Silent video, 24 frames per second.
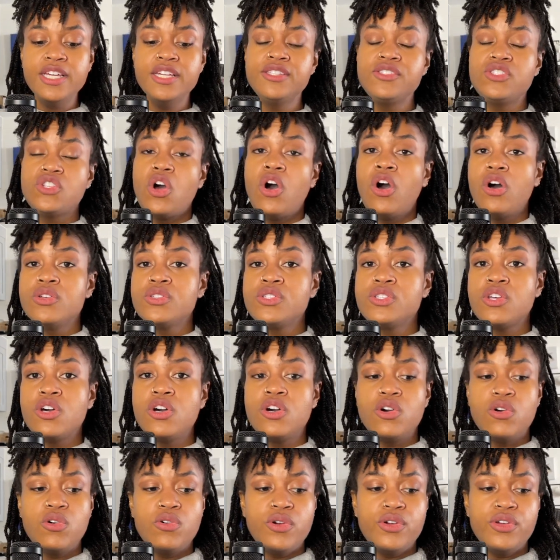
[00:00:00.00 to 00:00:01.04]
It's
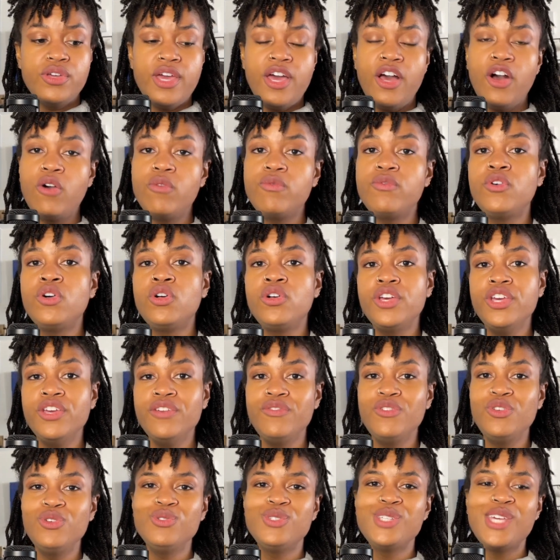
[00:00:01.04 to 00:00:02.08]
also helpful
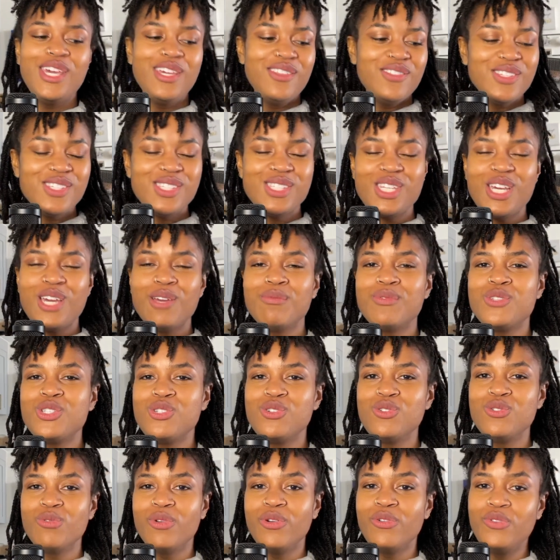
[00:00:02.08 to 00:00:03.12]
if you take the step
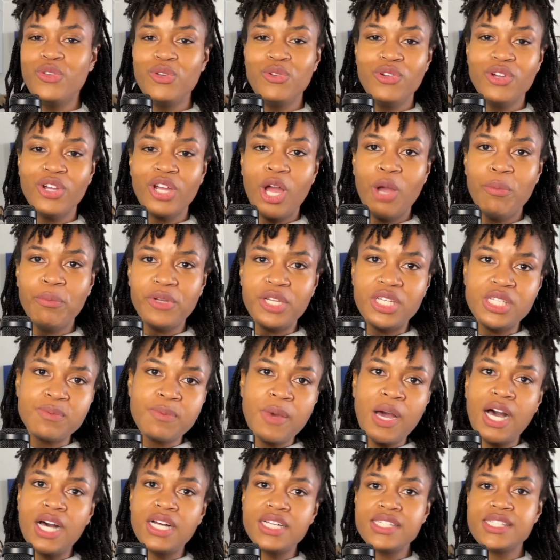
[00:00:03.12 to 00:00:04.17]
to review your
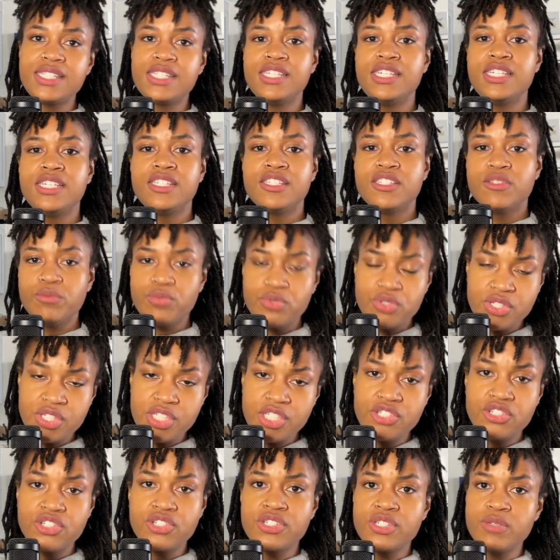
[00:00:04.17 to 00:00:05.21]
company's policies and
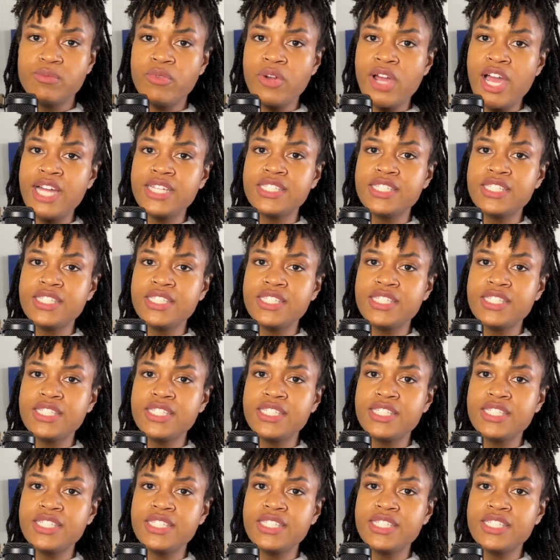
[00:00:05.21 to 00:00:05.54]
procedures and